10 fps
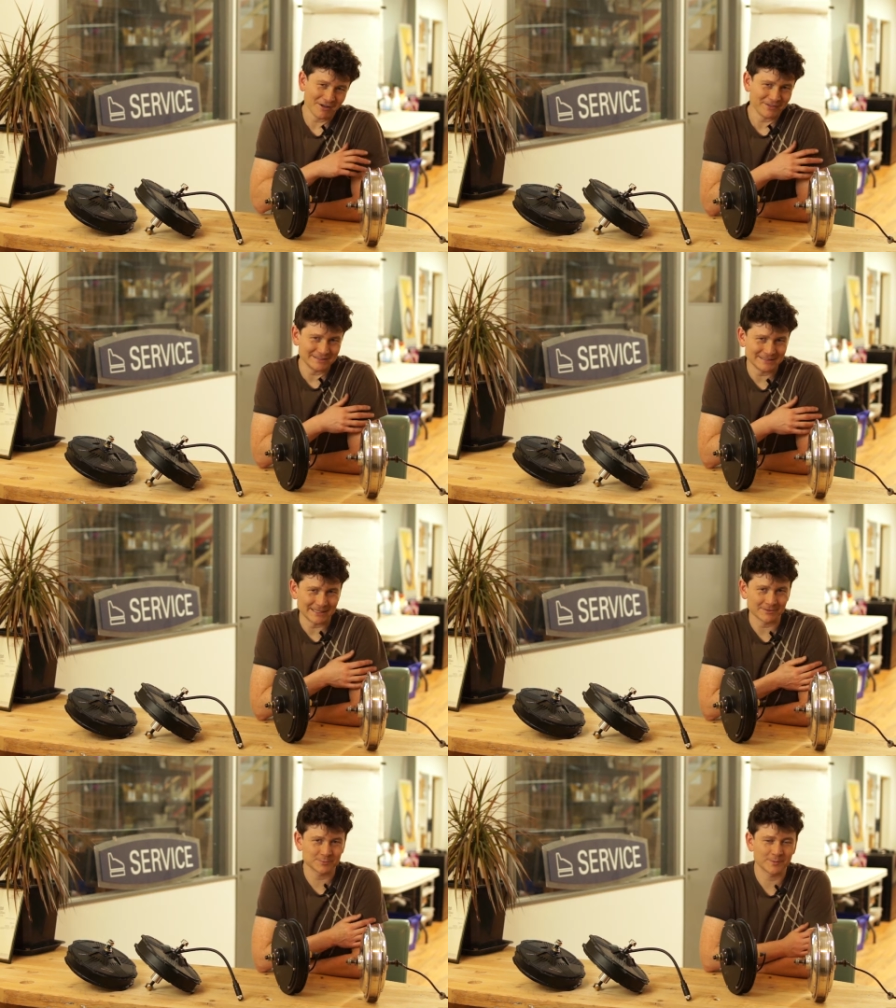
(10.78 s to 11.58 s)
all these
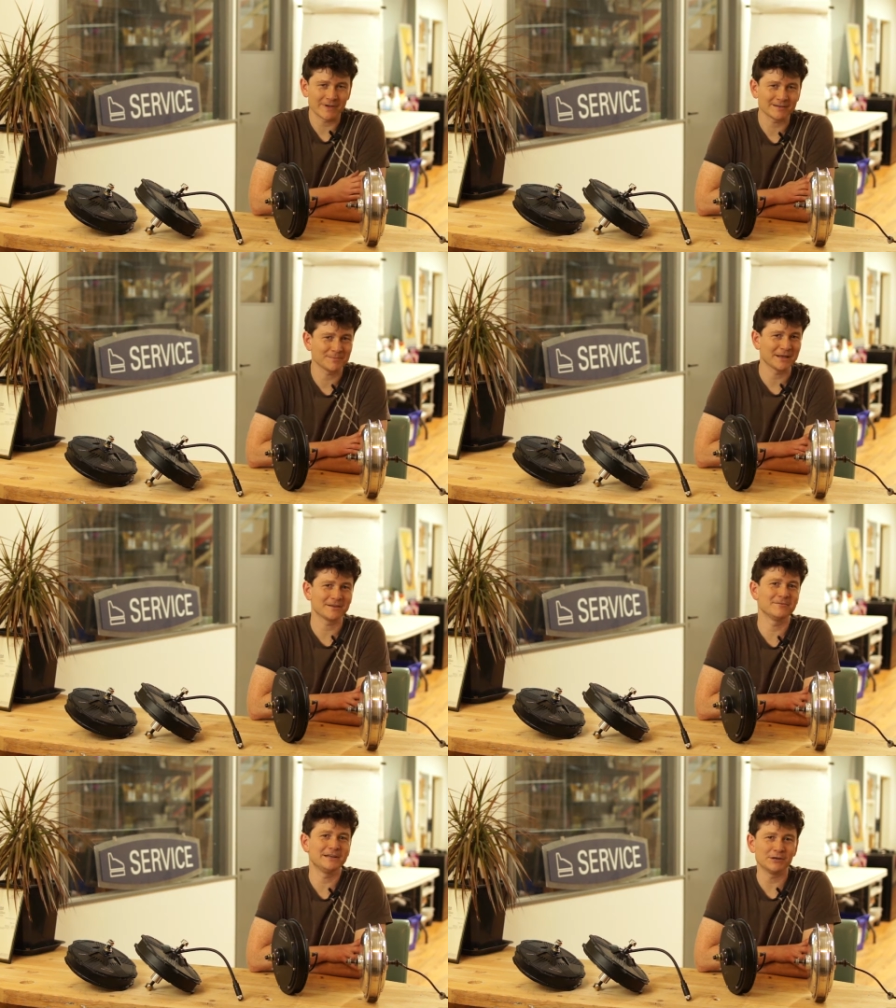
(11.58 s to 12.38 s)
years, we've yet to
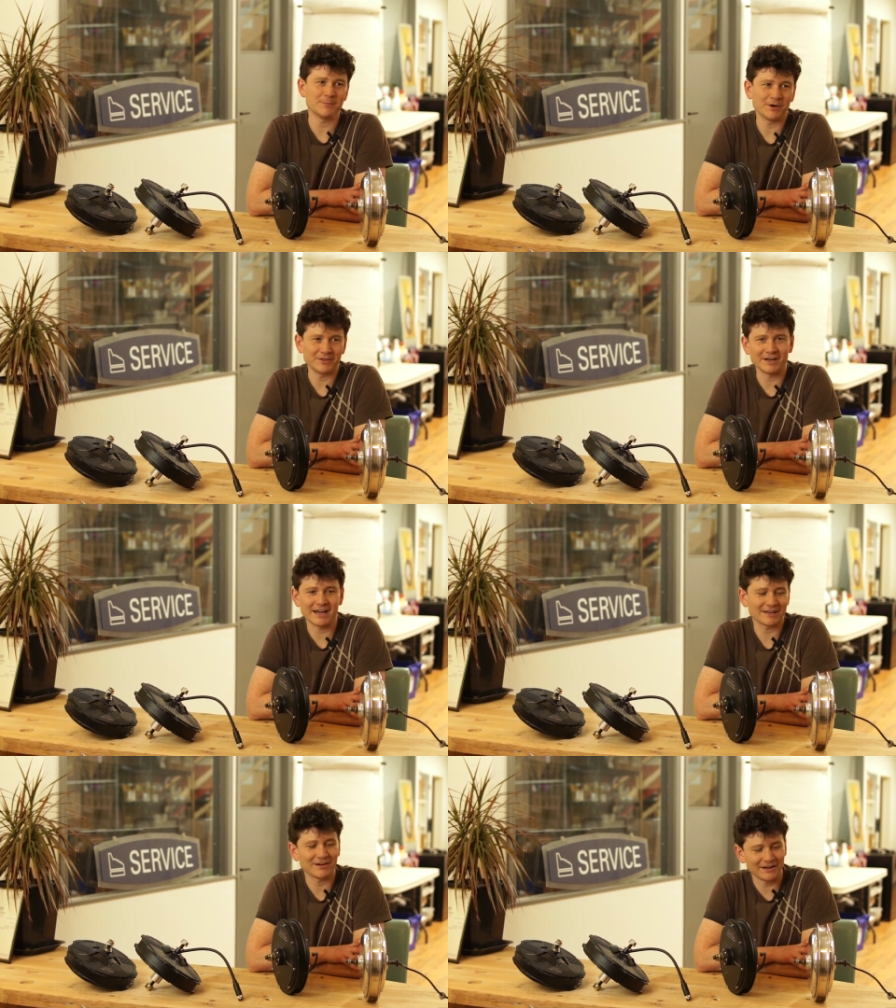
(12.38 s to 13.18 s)
make a video about the
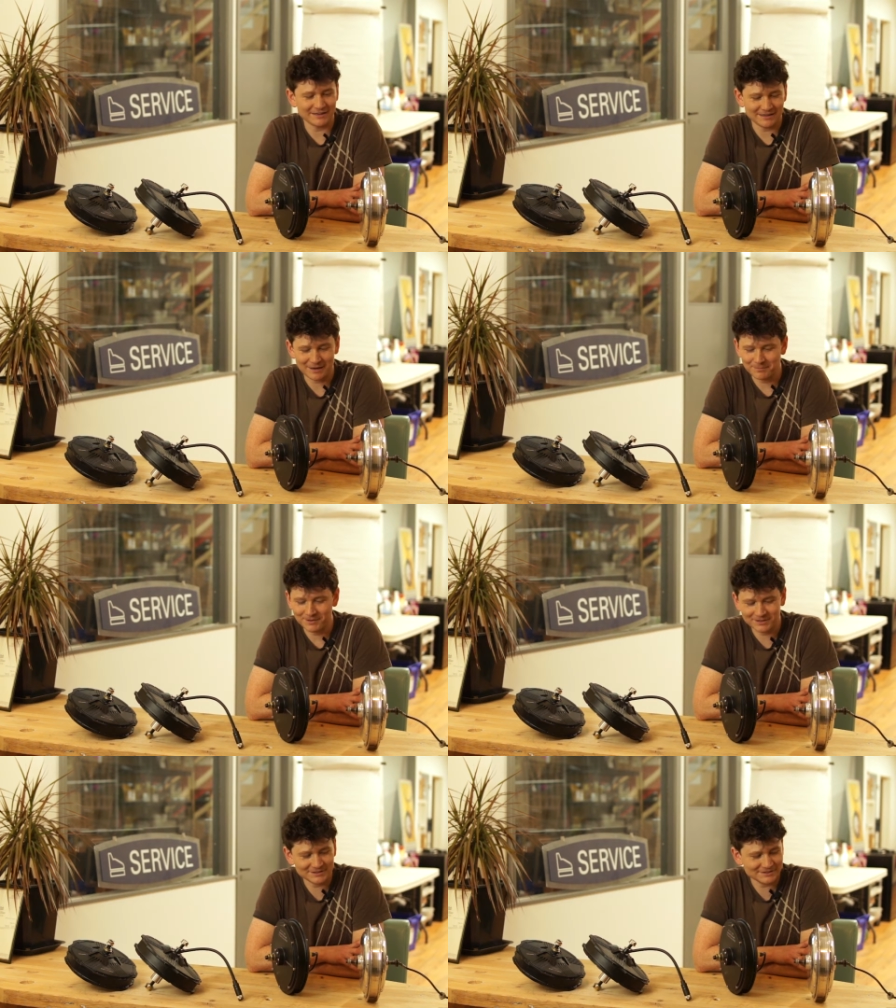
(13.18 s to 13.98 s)
nine continent hub
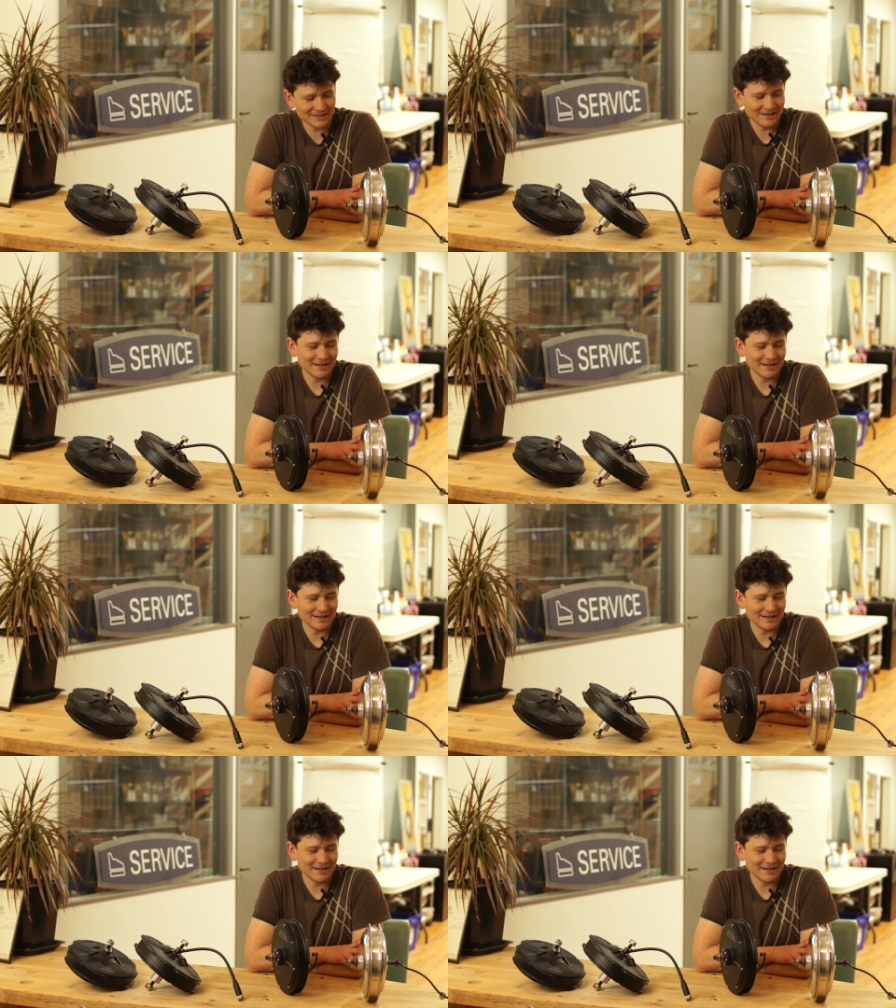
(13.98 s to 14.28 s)
motors.